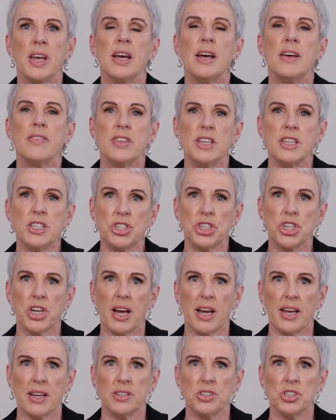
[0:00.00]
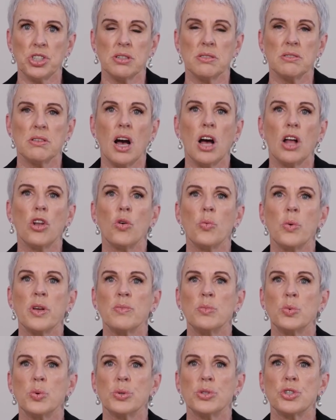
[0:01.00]
This change, along with
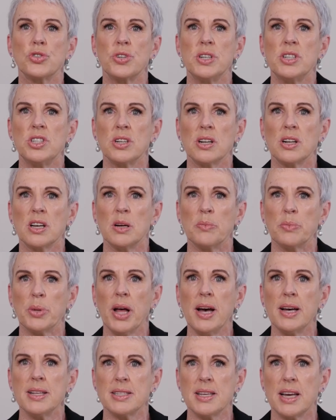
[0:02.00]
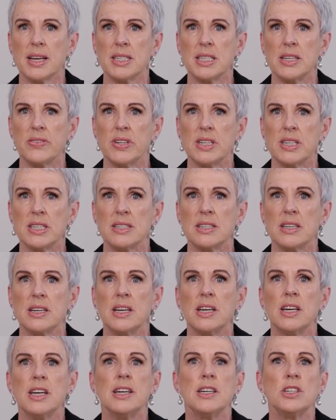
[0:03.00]
more stringent compliance activities,
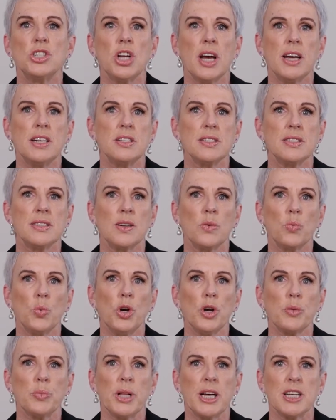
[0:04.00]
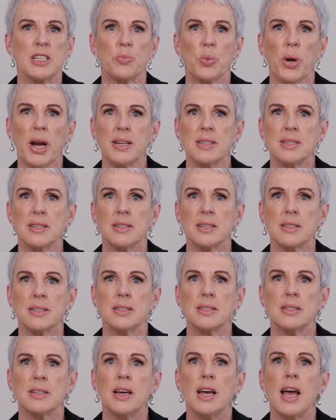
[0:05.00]
changes in workplace
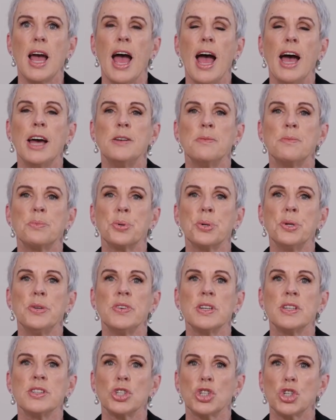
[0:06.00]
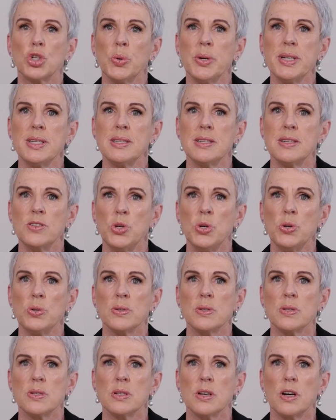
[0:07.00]
practices, and improving the choice and
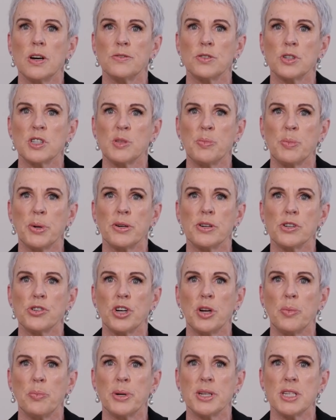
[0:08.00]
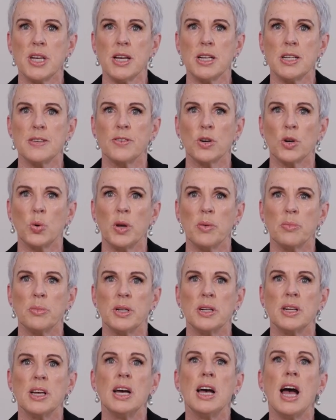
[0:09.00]
use of respiratory protective
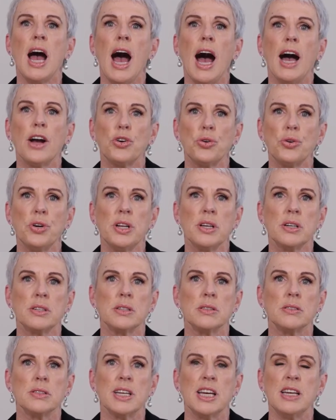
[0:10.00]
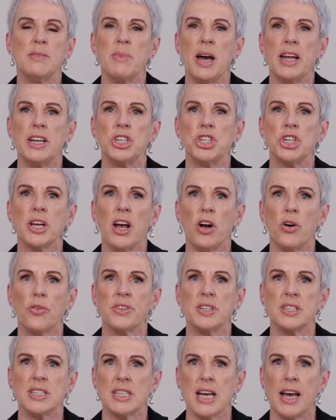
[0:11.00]
equipment are critical in managing health
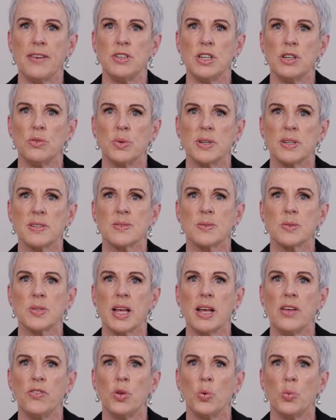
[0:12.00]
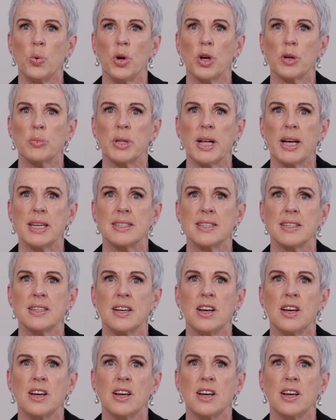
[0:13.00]
and safety risks in the workplace.